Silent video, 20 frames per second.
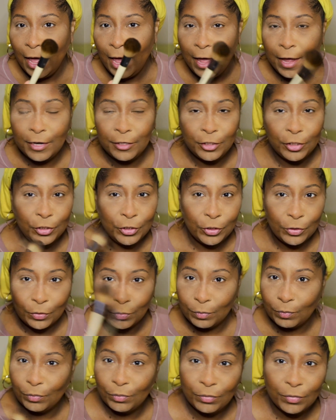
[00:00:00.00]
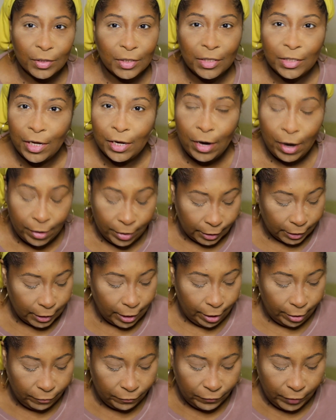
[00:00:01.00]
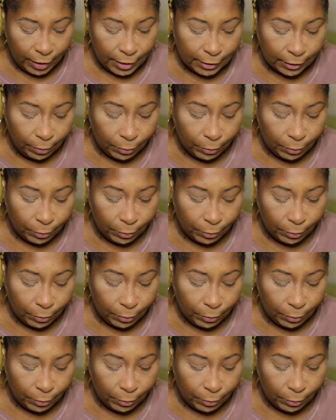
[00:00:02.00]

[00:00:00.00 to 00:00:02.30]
and just set our entire face.